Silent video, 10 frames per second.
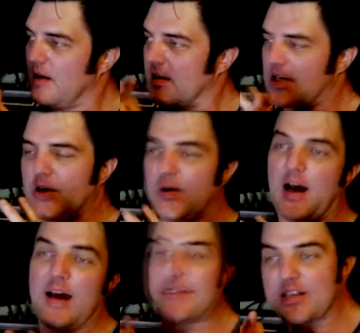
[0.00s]
So
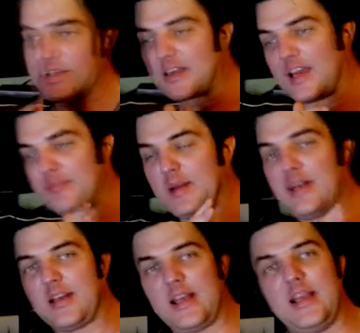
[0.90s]
obviously I've
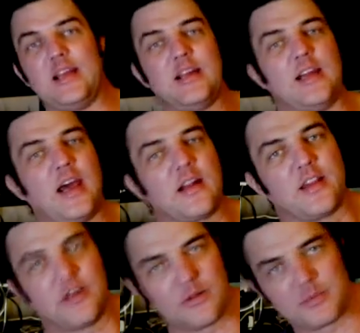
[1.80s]
been in and out of
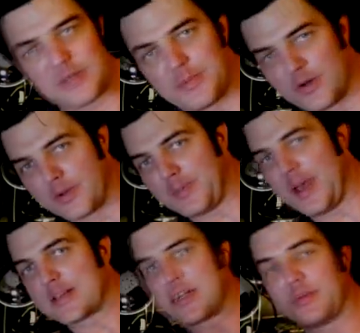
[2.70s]
the Home Depot the
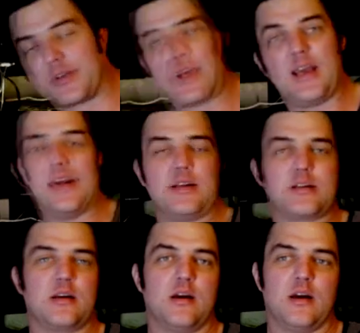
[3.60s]
past couple
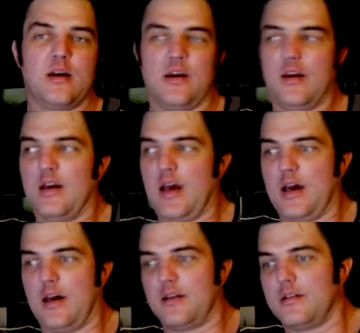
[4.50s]
days,
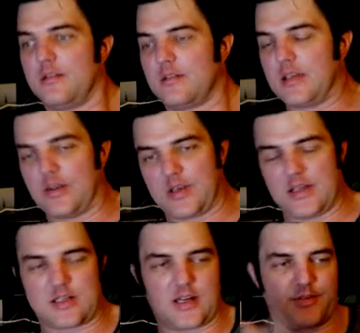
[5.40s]
you know,
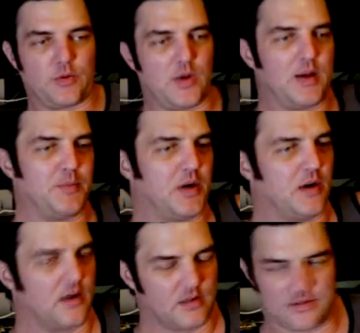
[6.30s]
getting stuff for the wine
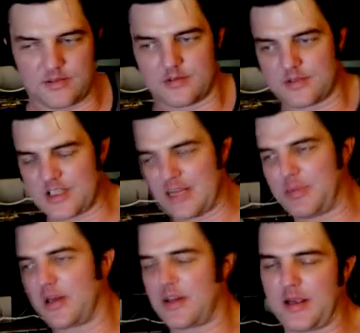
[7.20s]
bar,
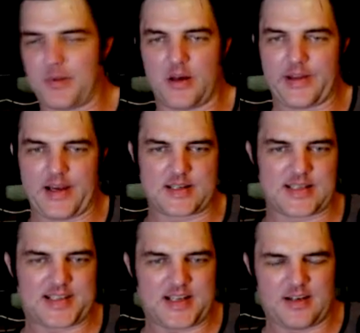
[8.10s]
steampunk lamp, all that
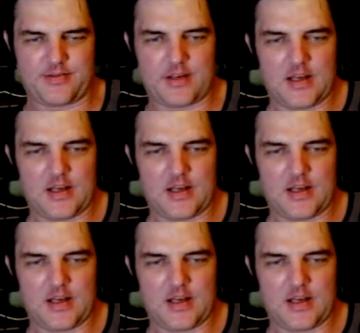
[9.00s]
stuff.